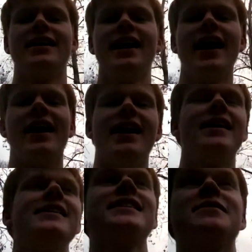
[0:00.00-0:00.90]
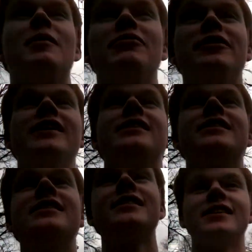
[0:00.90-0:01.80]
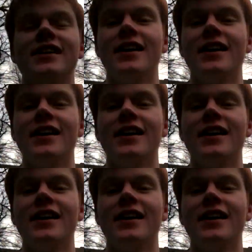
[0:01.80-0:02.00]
yeah, this is my face.